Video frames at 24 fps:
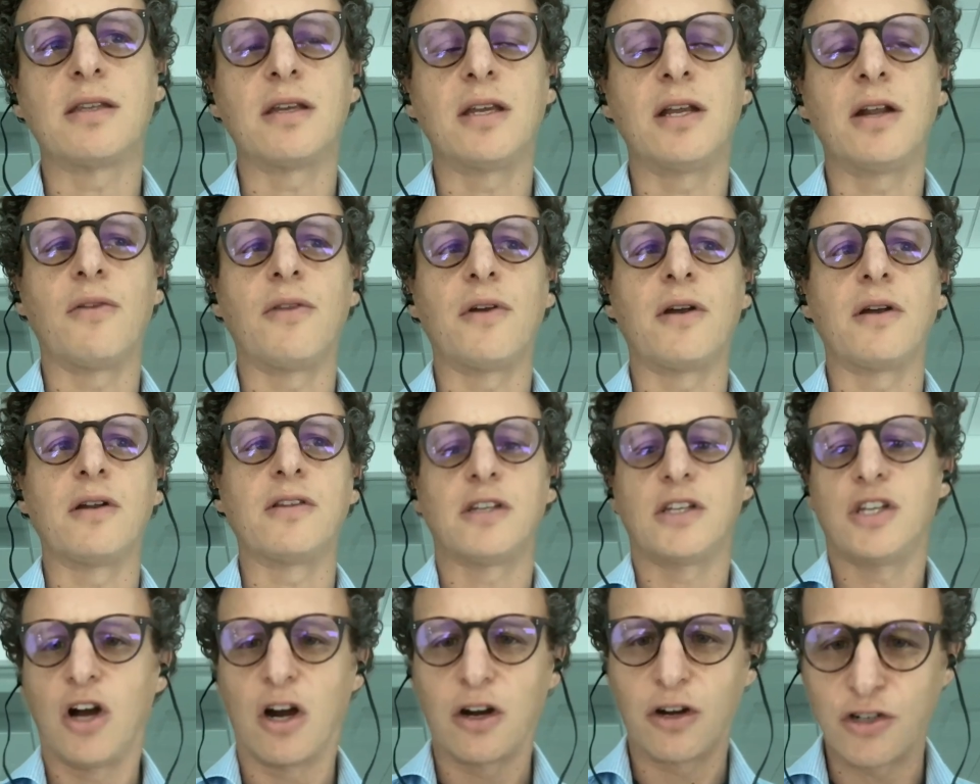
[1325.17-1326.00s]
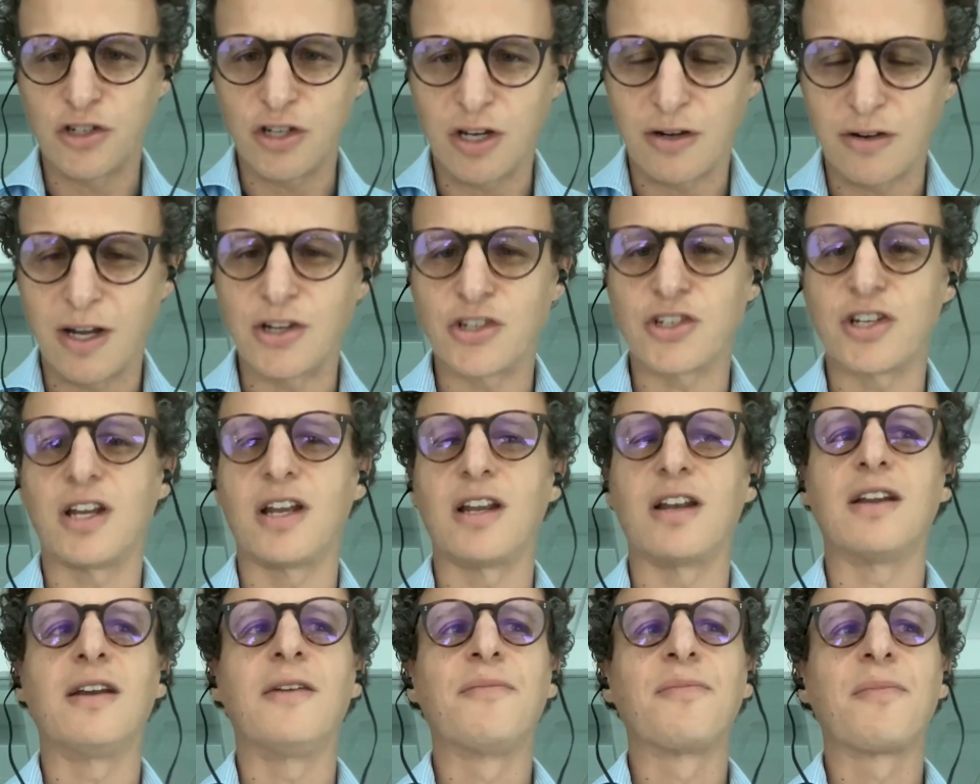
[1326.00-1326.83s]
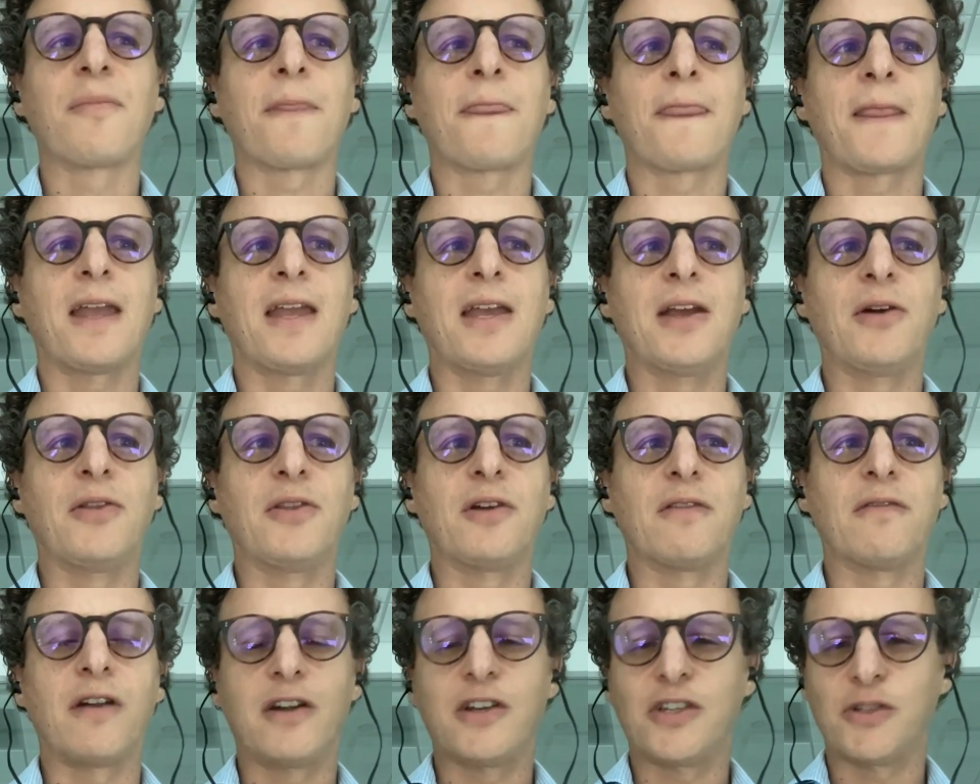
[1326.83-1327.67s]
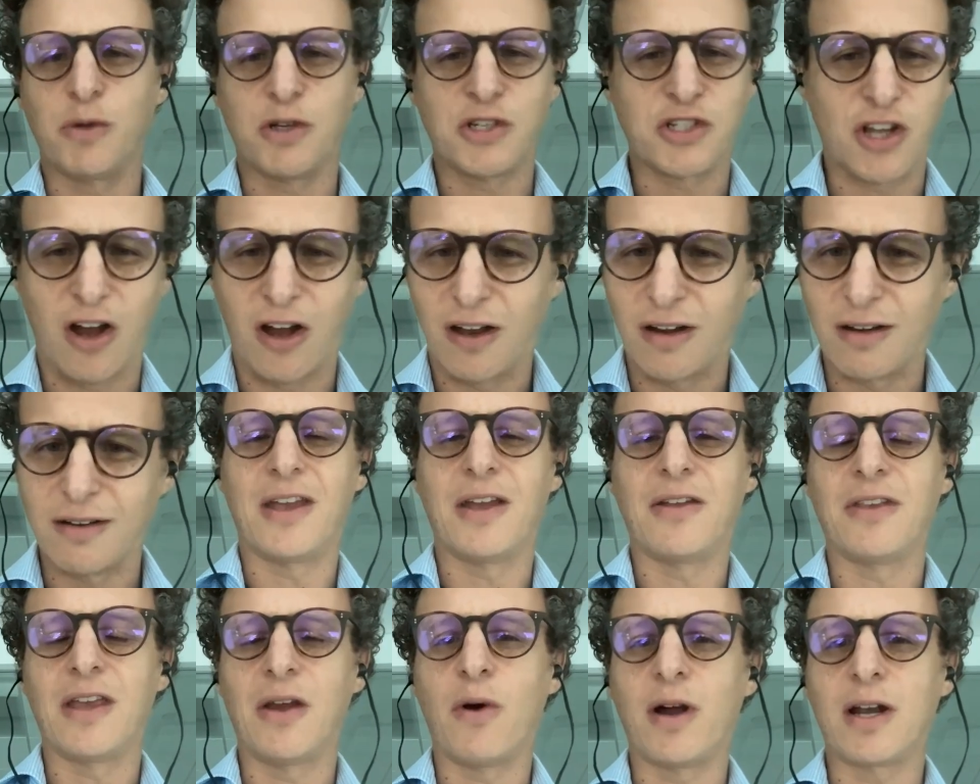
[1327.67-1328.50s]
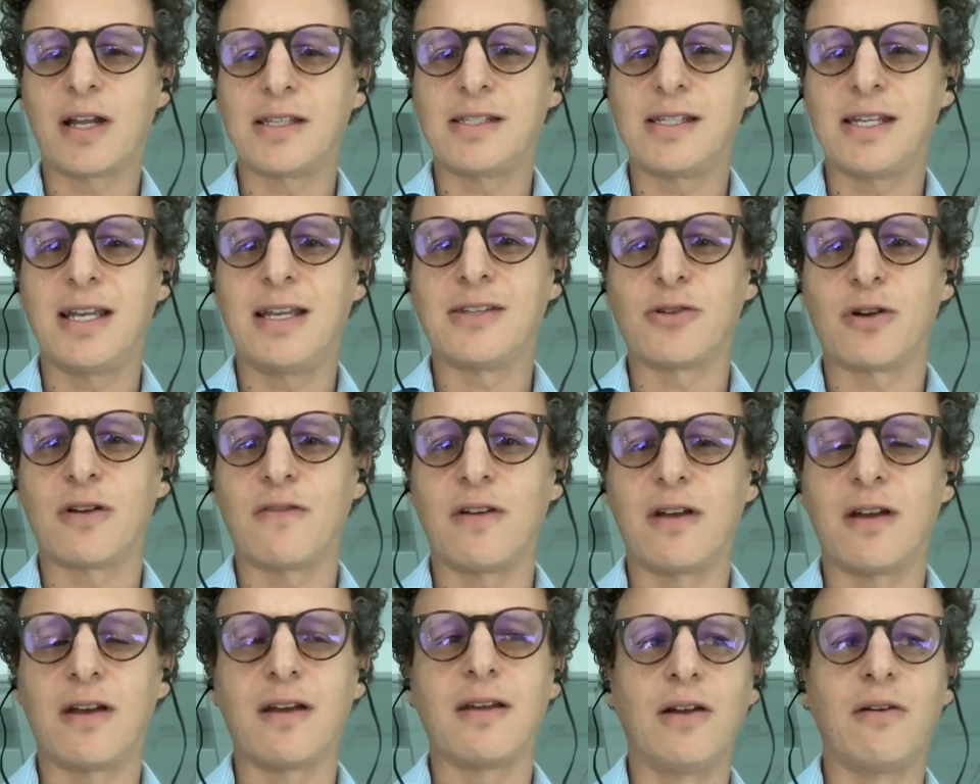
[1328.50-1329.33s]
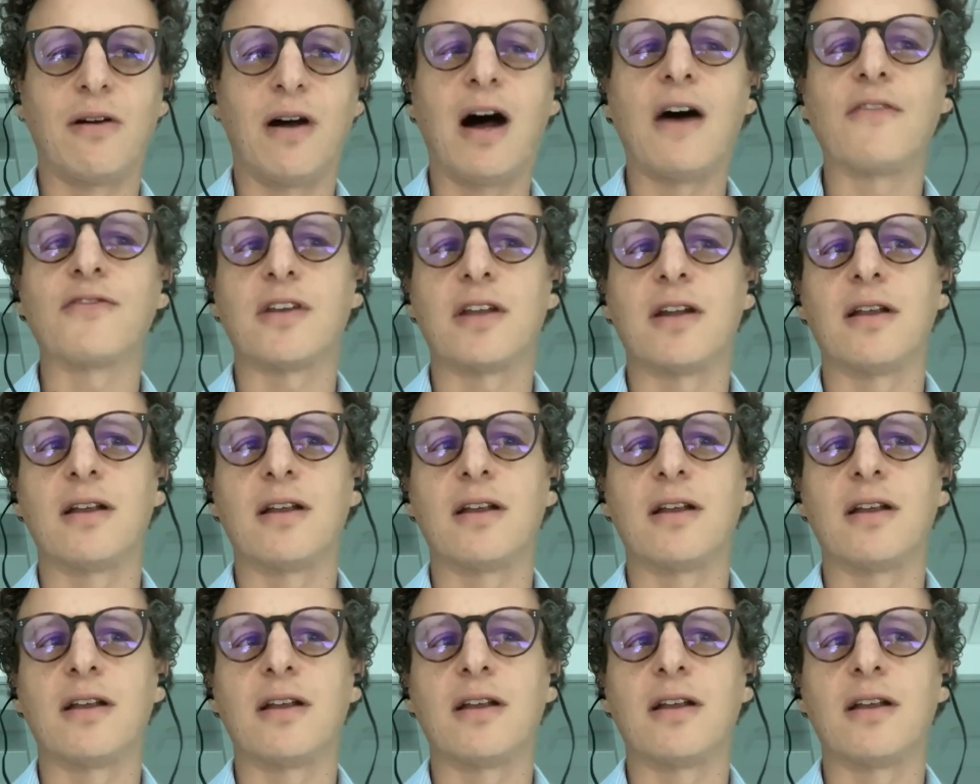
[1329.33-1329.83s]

you know, there it's a younger generation. You know, they're very switched on. They want to see sort of a often